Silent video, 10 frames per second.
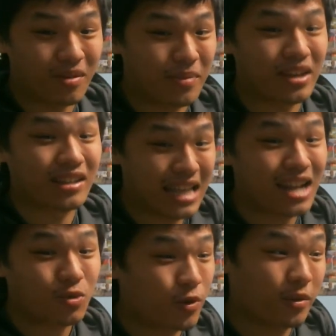Because that's
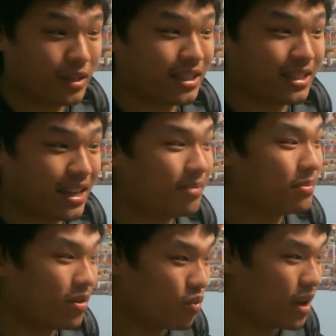probably the team
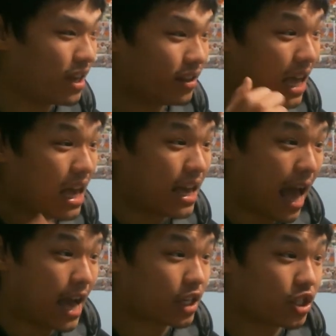that we can
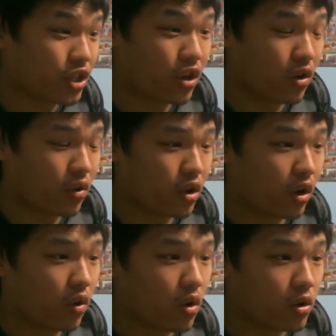actually
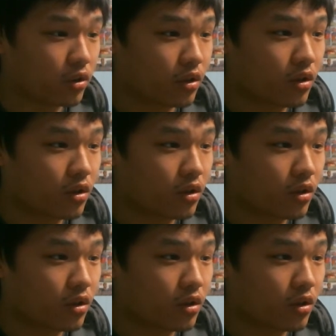go